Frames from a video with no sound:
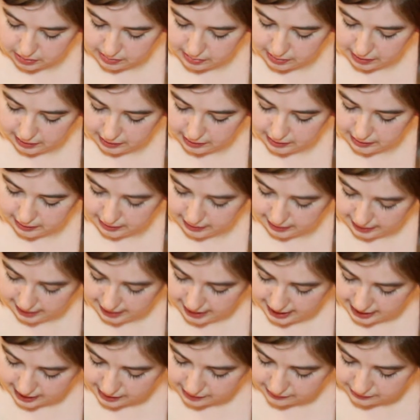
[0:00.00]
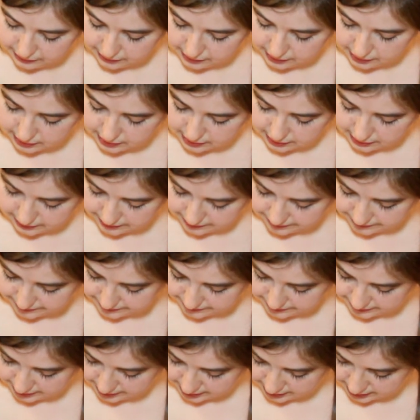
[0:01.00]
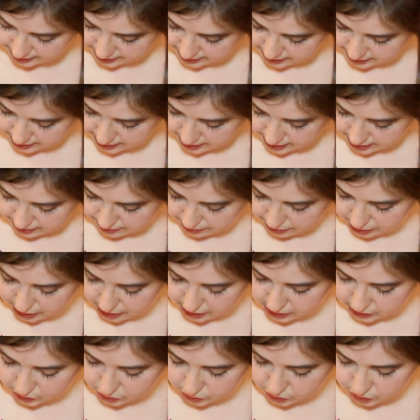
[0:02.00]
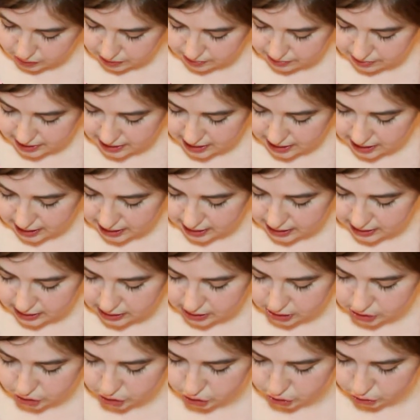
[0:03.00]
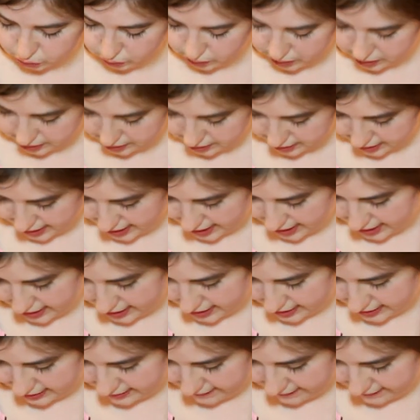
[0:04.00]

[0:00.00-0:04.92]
be on the left, but it should be kind of short again.